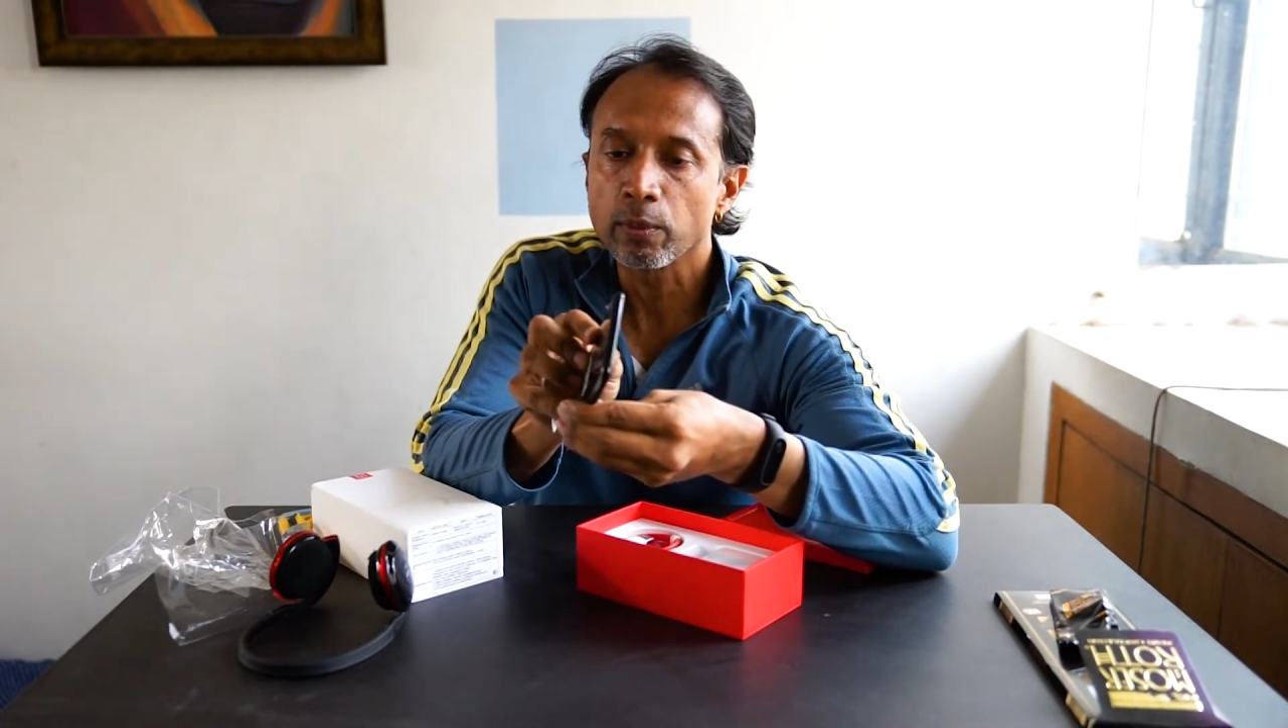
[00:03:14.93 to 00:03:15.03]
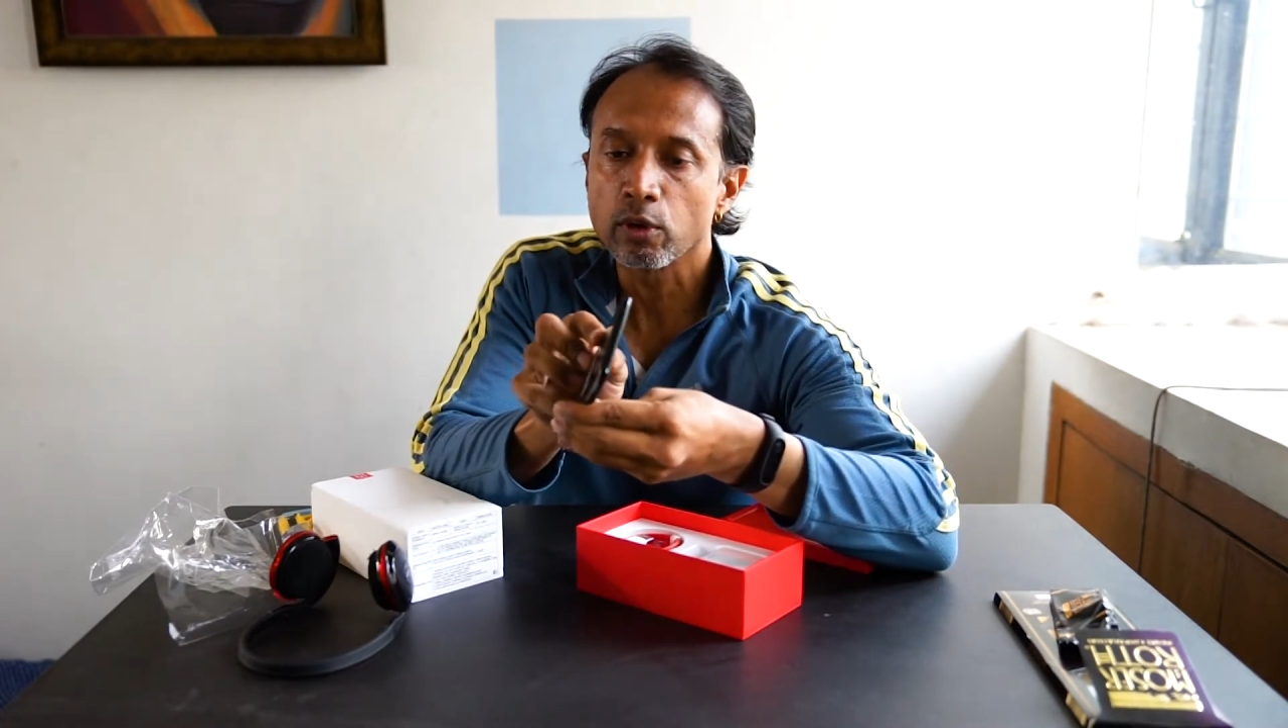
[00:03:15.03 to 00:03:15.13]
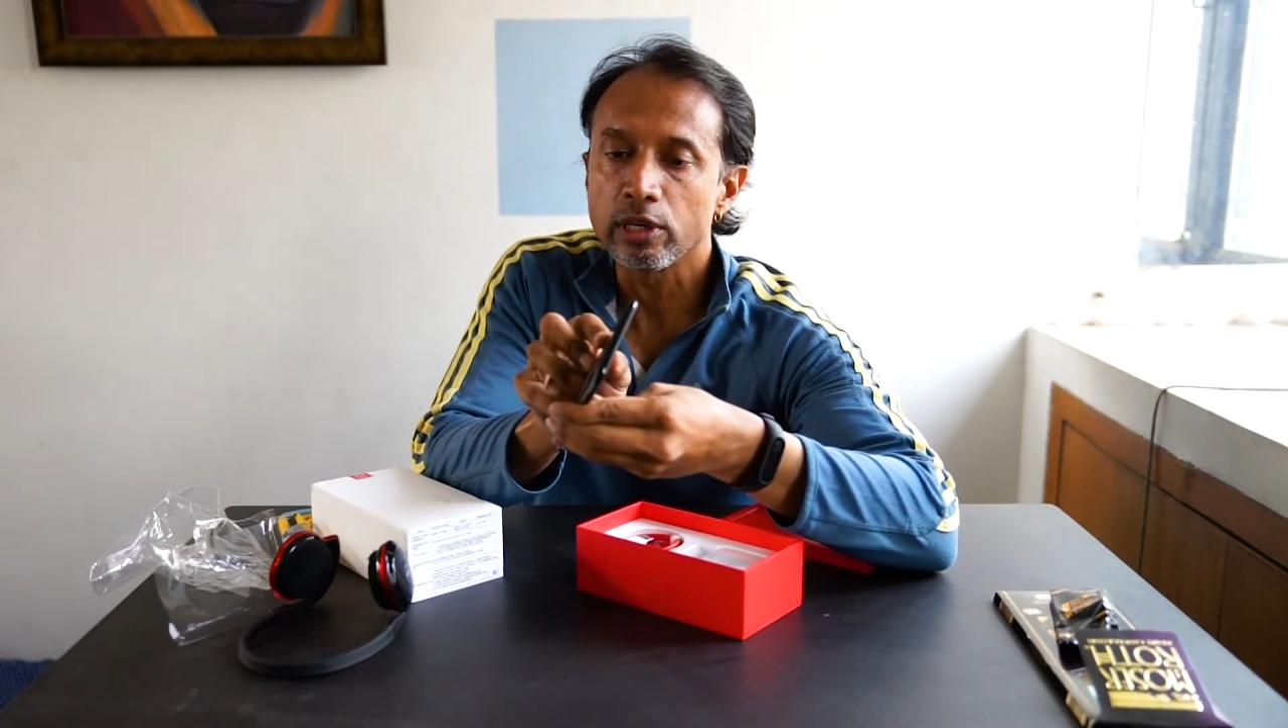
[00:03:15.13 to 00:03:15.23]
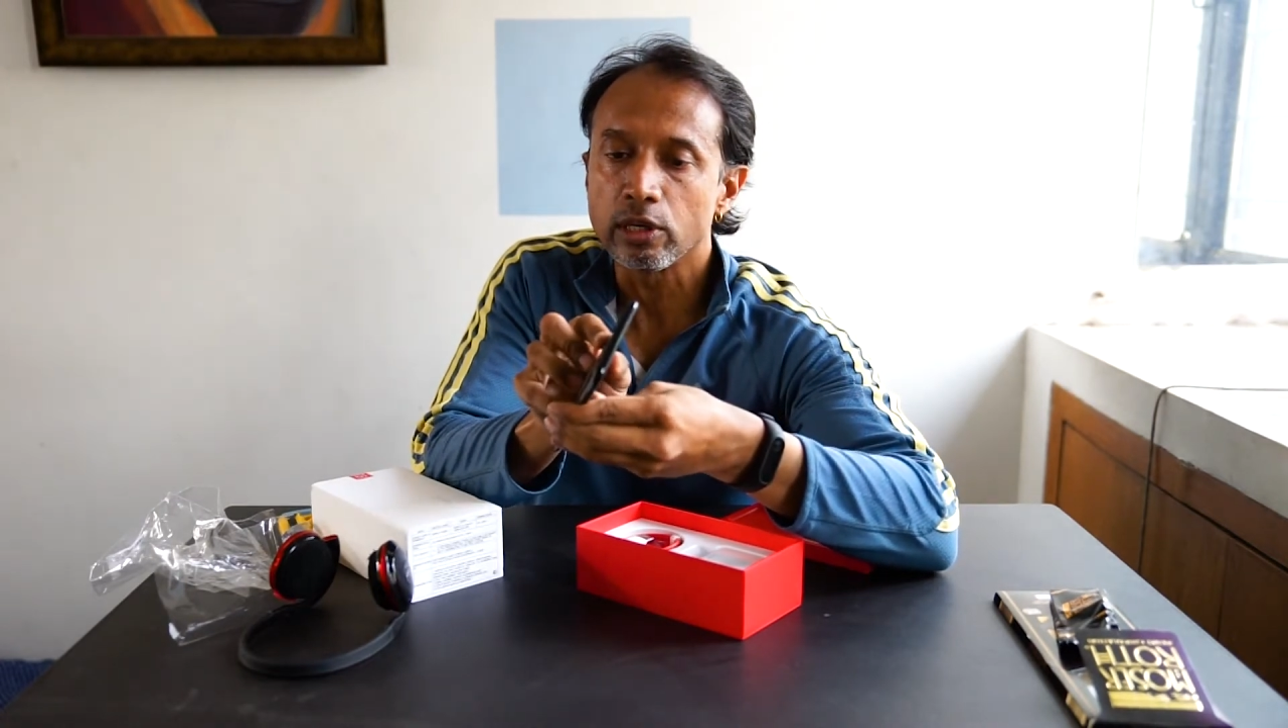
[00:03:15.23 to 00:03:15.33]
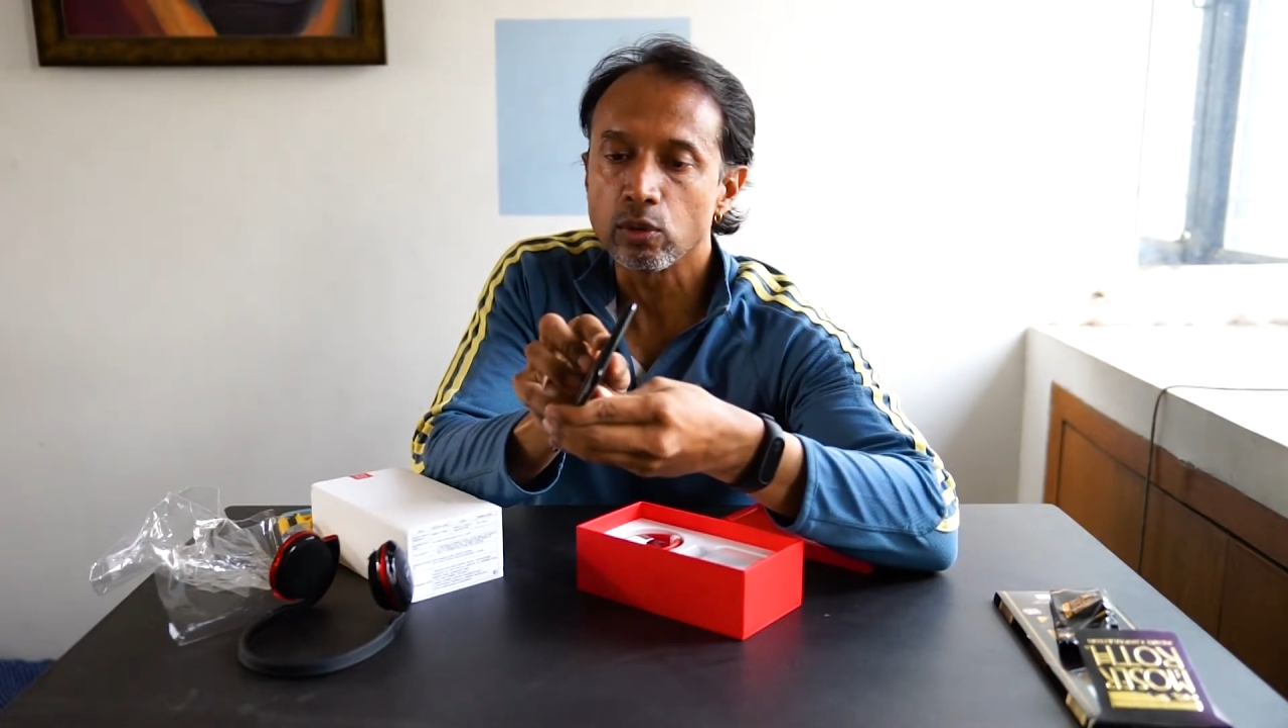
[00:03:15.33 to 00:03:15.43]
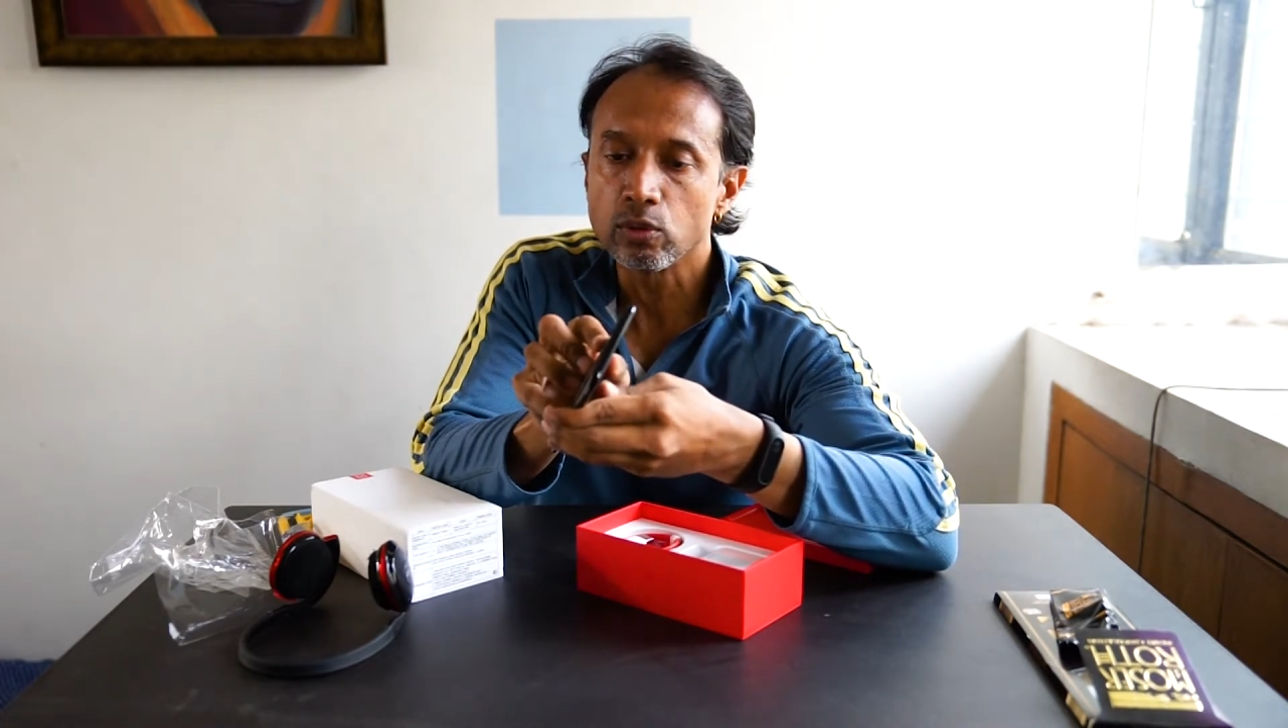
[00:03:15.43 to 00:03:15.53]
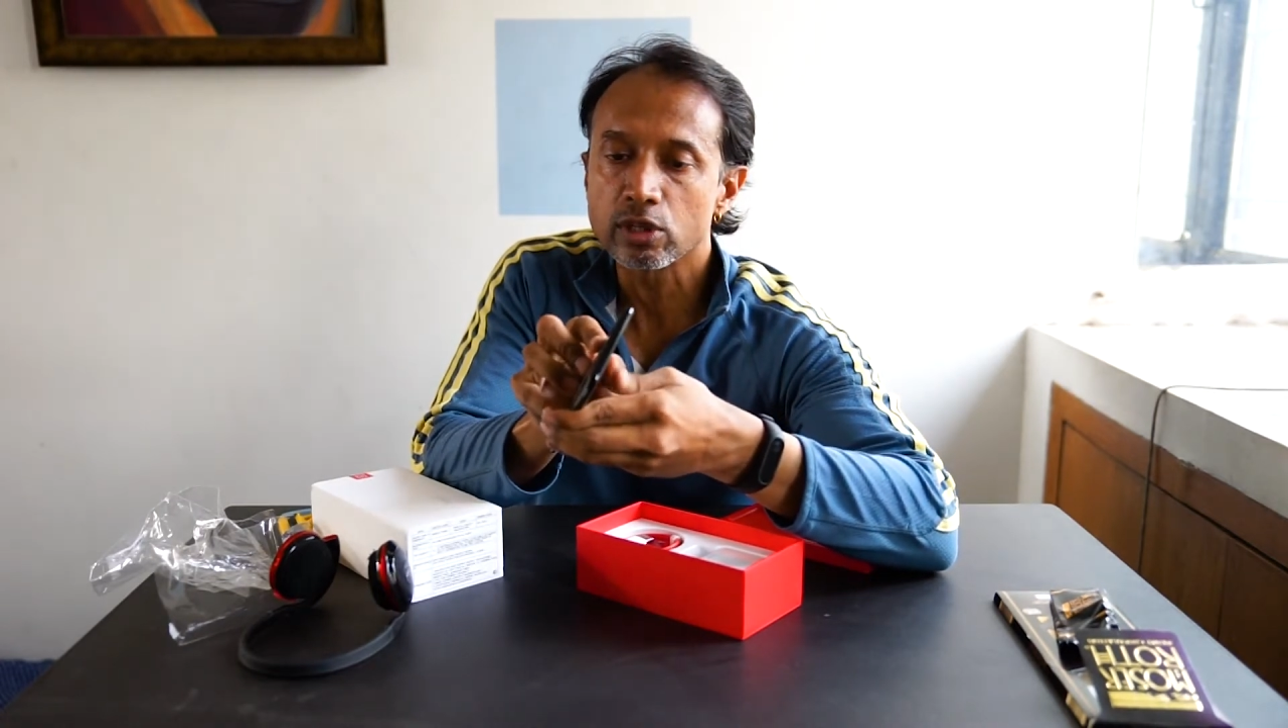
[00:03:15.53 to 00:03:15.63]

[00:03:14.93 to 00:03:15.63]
I'm going to